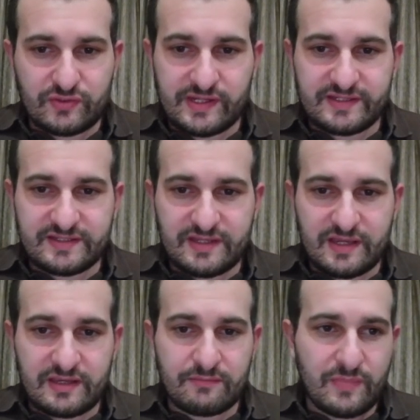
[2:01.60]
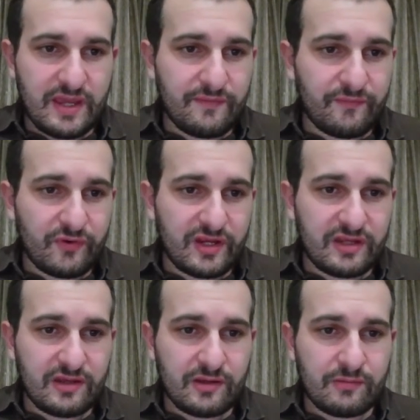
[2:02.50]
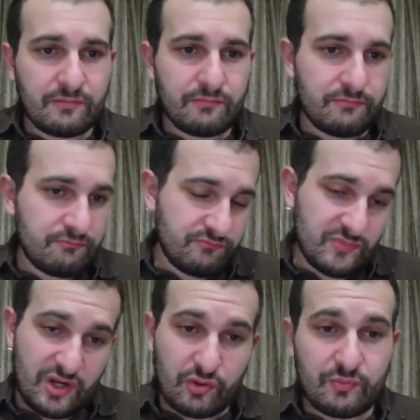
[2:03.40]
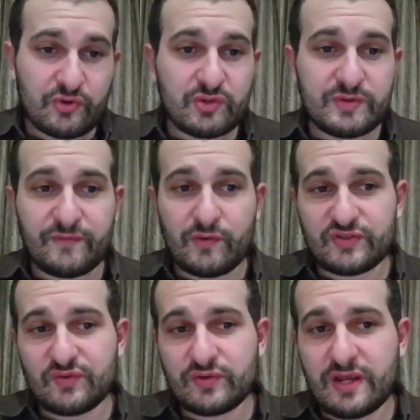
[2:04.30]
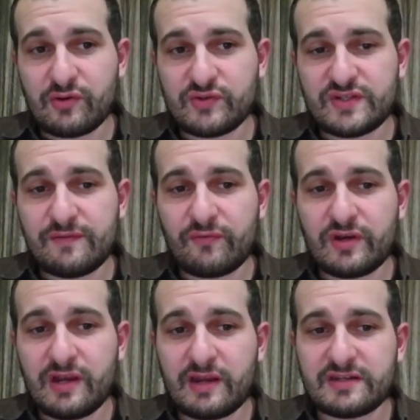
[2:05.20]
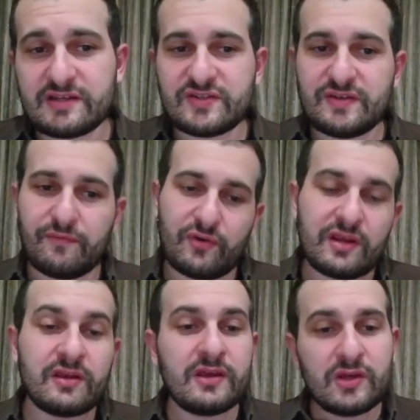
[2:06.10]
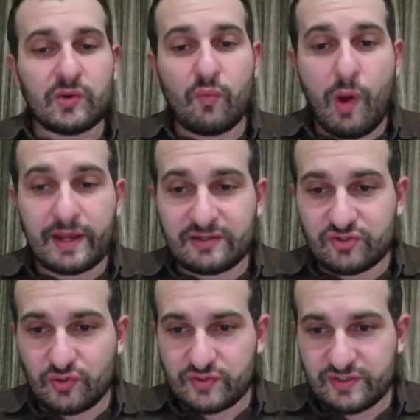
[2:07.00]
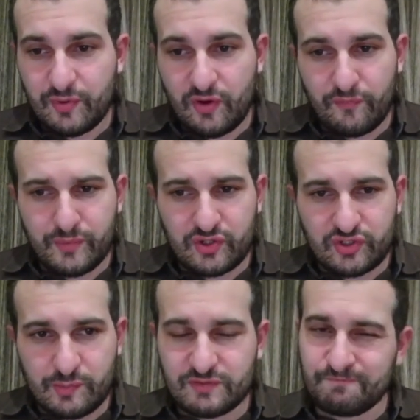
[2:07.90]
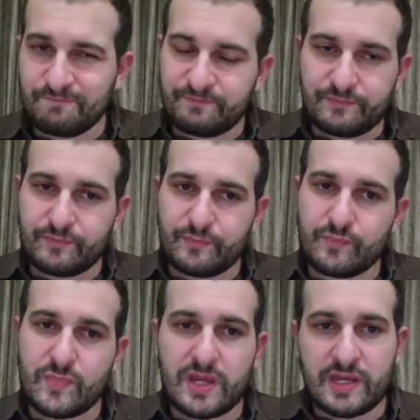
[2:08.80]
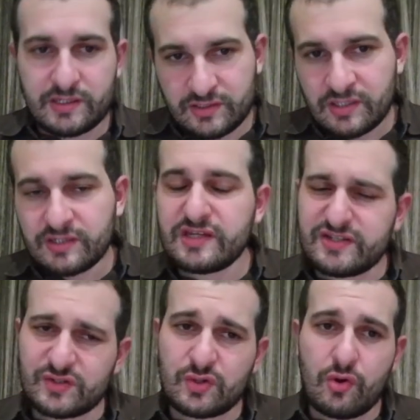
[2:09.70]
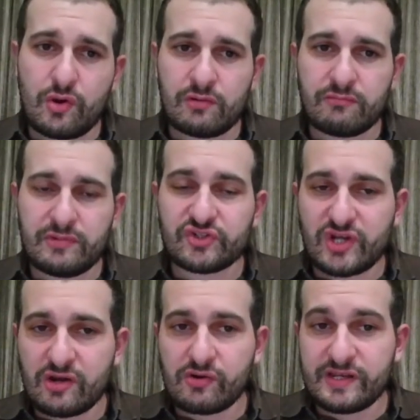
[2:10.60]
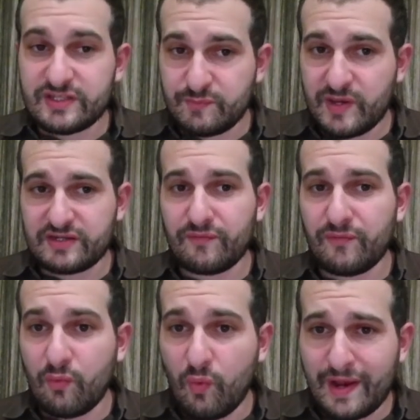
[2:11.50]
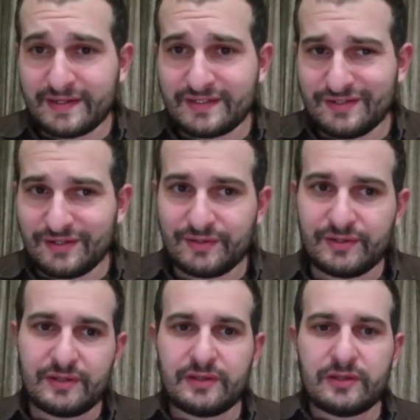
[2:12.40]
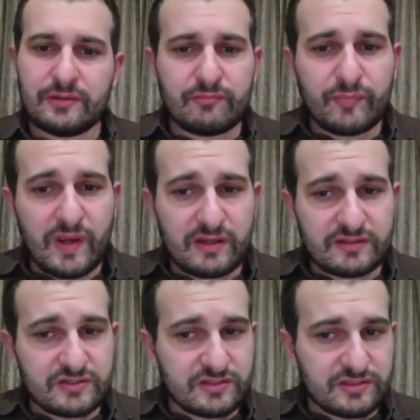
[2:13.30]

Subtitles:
let's say a3 here. Now the bishop is forced to take on c3, knight takes c3. White enjoys the pair of bishops, and the score in general is better for white here, but